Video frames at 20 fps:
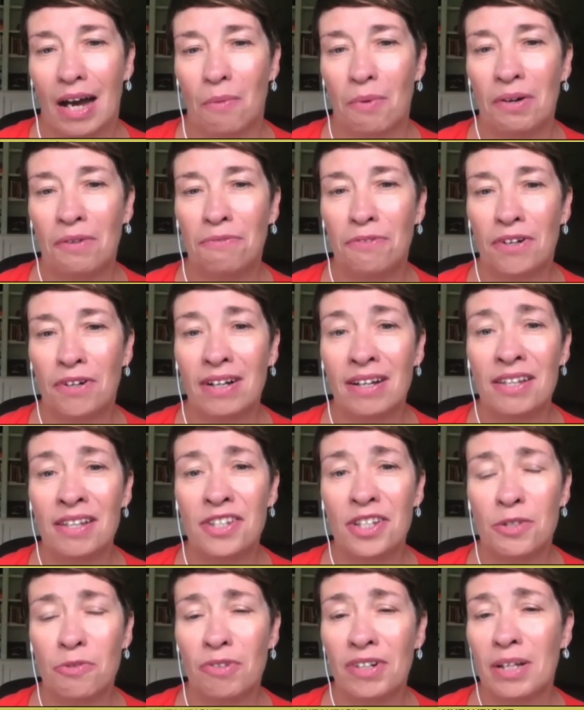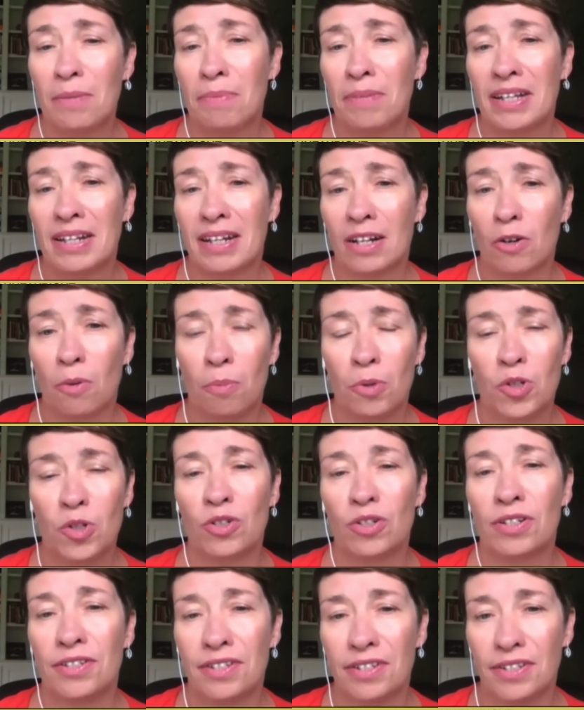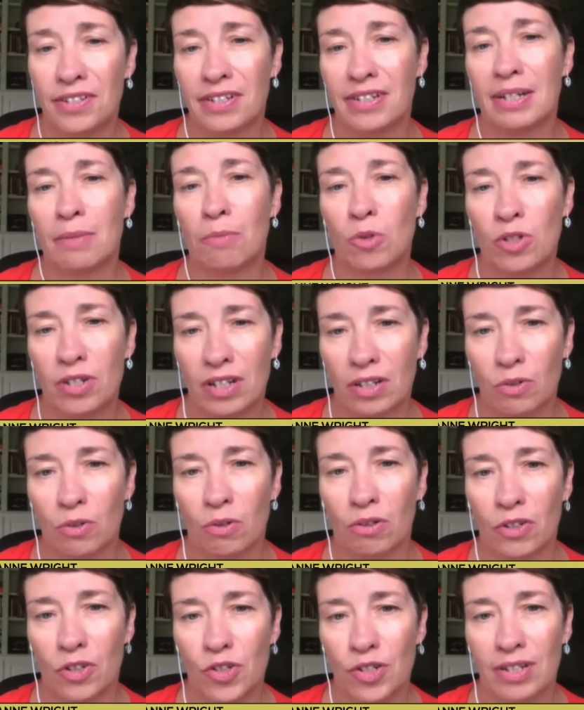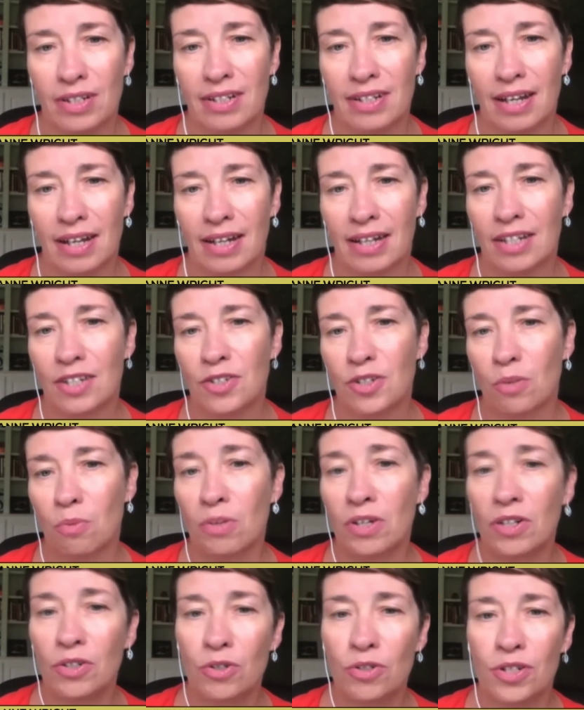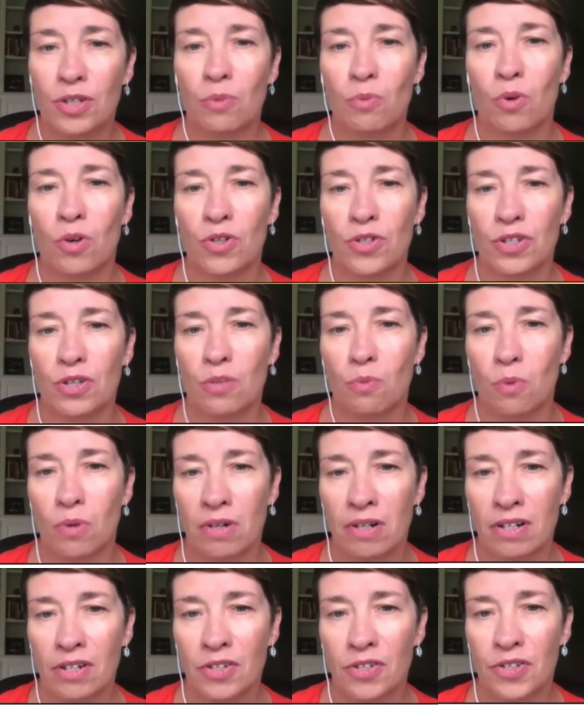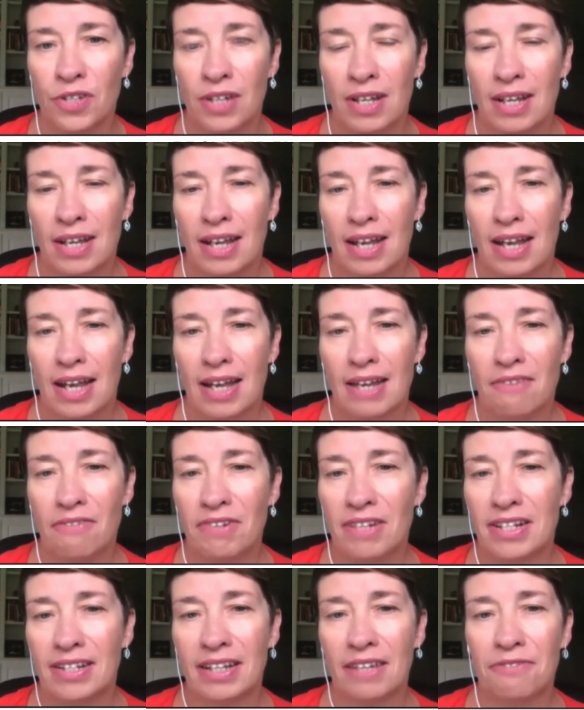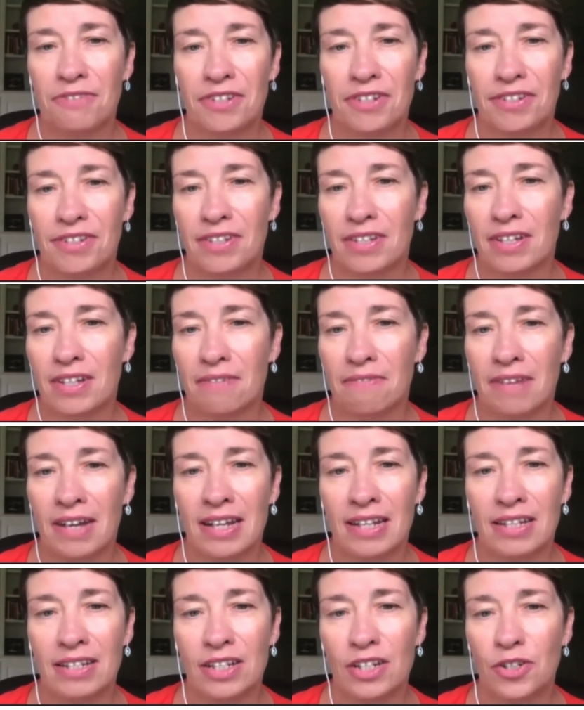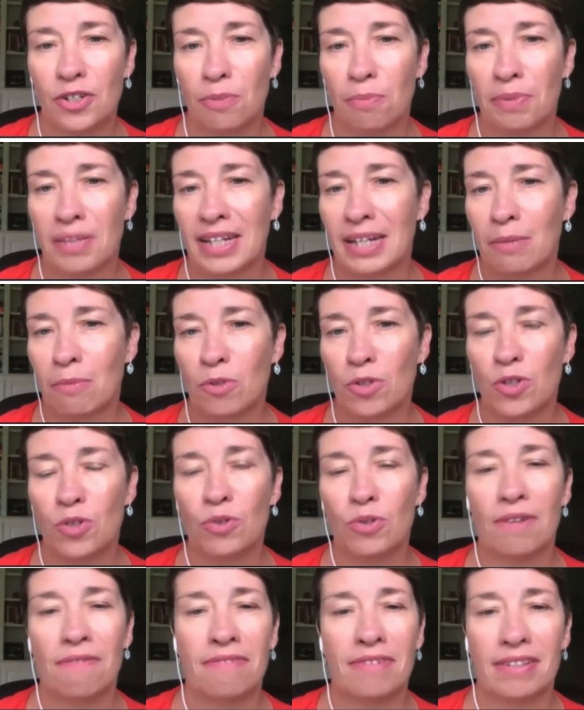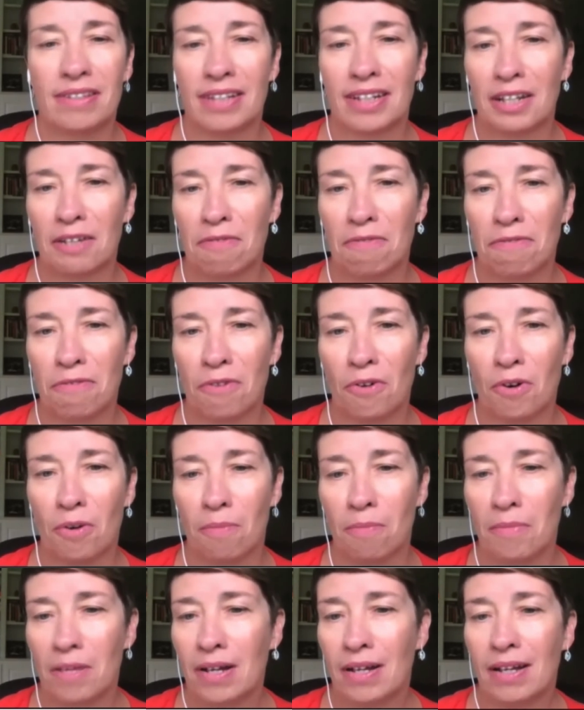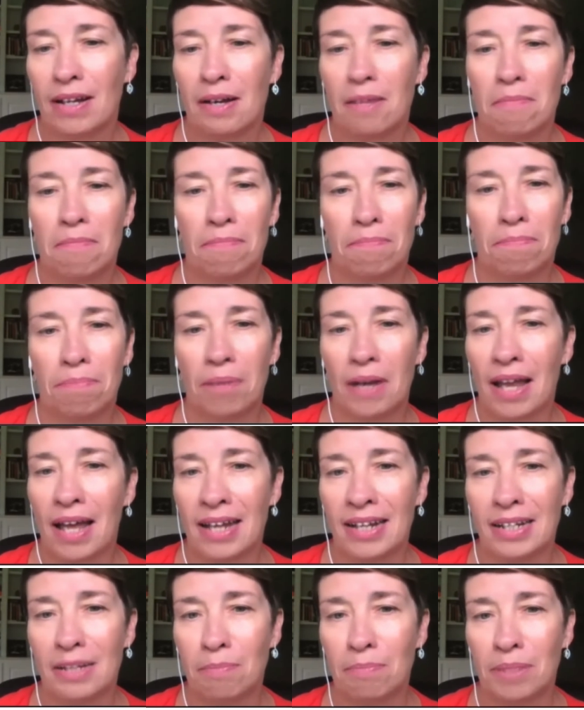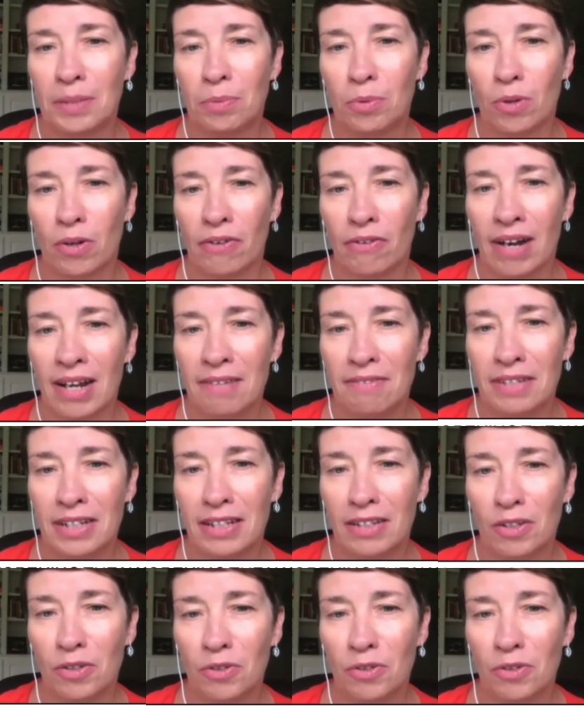Well, for us, it's really been an opportunity to enable technology. And so we're using Watson Works. It really gives us the advantage of being able to do everything from planning people arriving in the